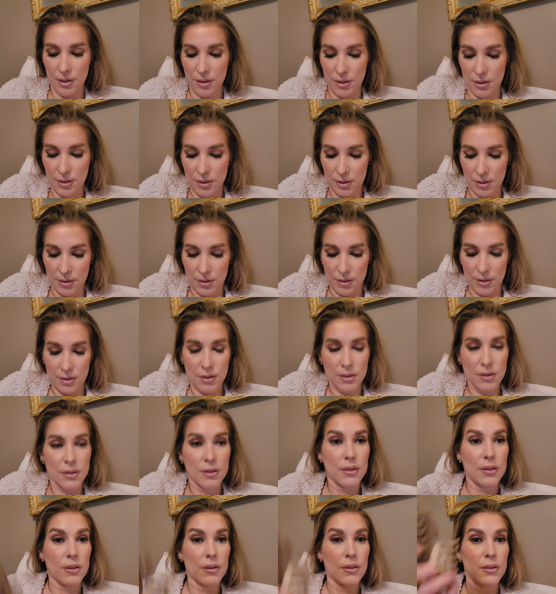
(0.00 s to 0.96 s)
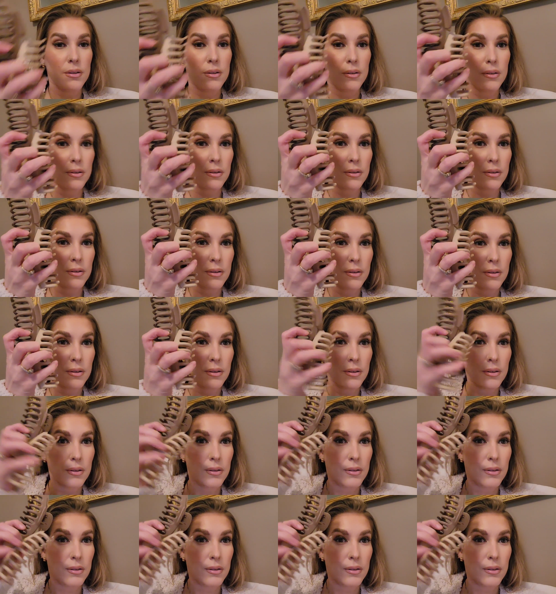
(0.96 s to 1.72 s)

Nothing is said.